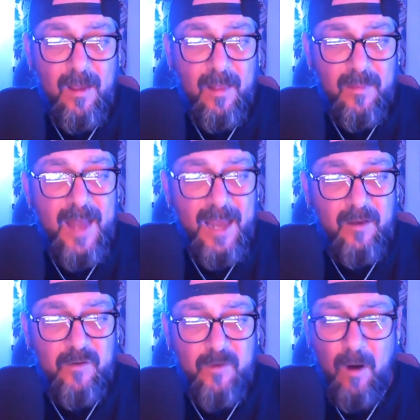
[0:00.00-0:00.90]
then I could
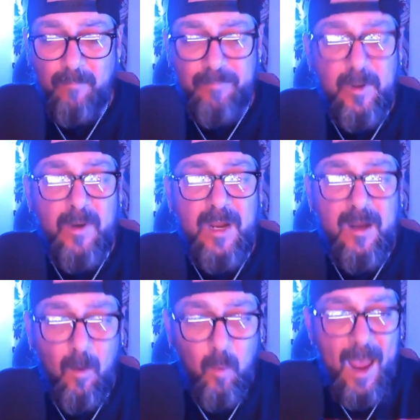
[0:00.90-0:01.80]
start building
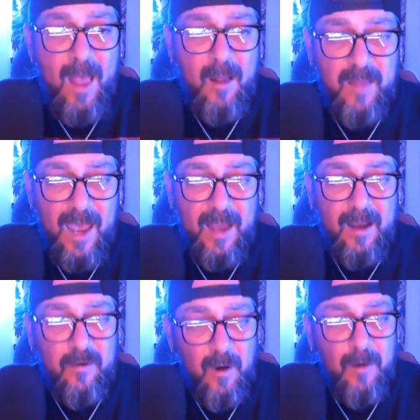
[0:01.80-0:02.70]
around that
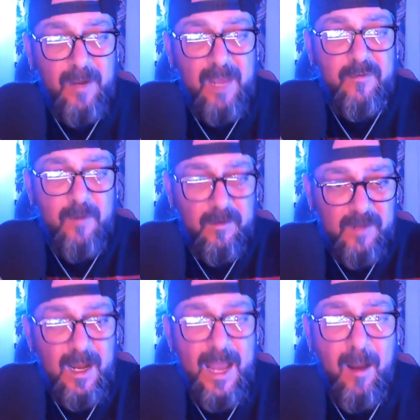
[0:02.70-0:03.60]
and start get start
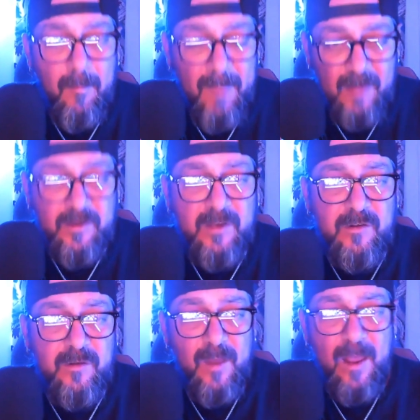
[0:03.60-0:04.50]
sending out a message.
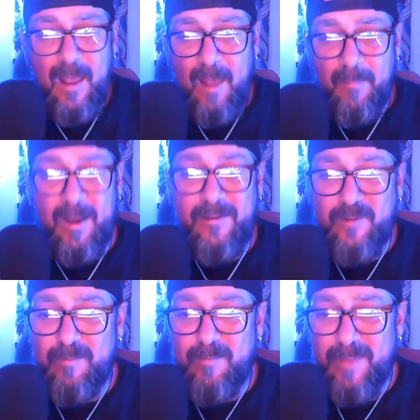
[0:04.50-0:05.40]
And, but it
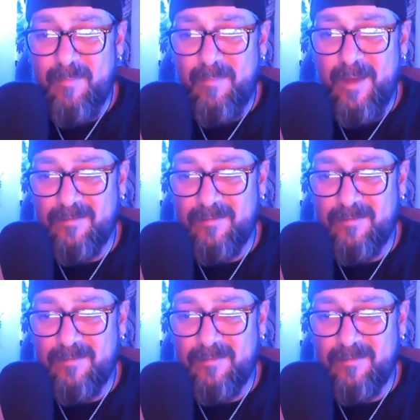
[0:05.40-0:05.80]
took me about